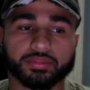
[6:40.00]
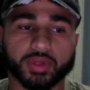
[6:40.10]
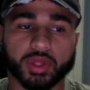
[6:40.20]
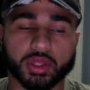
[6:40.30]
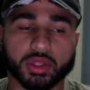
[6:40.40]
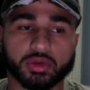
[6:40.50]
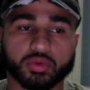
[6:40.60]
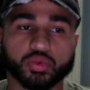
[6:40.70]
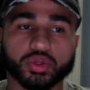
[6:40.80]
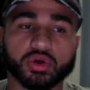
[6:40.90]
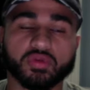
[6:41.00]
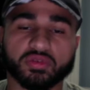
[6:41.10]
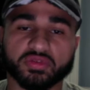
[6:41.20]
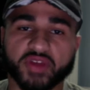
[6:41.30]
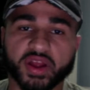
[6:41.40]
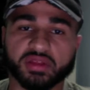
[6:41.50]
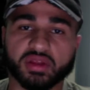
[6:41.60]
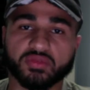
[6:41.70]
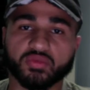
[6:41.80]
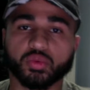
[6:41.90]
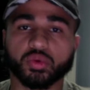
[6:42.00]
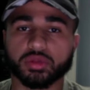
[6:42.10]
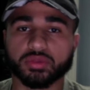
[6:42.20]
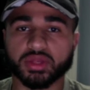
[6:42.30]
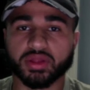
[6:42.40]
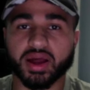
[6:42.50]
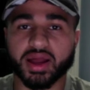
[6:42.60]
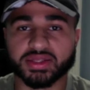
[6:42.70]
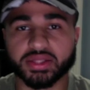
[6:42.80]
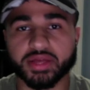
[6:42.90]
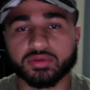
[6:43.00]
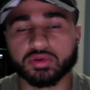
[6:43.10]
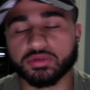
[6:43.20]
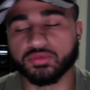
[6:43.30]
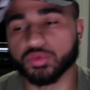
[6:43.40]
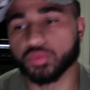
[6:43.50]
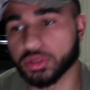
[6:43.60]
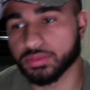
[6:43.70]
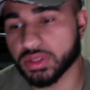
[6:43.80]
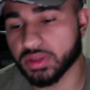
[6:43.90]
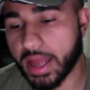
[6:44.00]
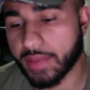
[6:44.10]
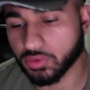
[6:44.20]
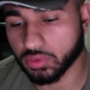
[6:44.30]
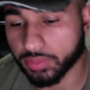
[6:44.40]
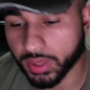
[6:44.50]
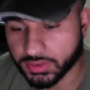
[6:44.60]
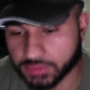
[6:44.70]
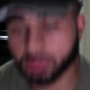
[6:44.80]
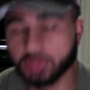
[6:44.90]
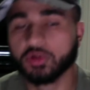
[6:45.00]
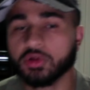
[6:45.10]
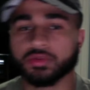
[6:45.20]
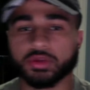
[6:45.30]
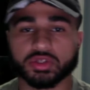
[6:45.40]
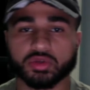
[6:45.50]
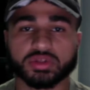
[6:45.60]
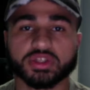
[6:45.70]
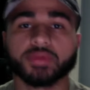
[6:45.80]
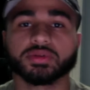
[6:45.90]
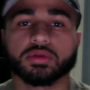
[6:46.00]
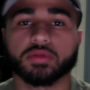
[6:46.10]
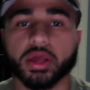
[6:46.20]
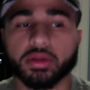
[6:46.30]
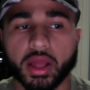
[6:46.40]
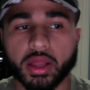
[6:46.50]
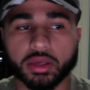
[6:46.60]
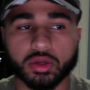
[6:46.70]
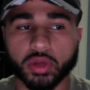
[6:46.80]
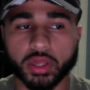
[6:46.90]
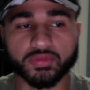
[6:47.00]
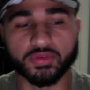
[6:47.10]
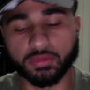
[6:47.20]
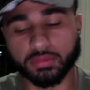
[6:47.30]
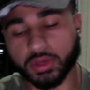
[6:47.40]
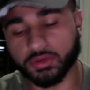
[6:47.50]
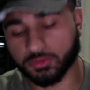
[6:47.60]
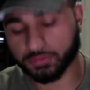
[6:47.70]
And we know for a fact that if we want to be at the highest level, if we want to be the absolute best, there's no exception of that. No ands, it's or bust.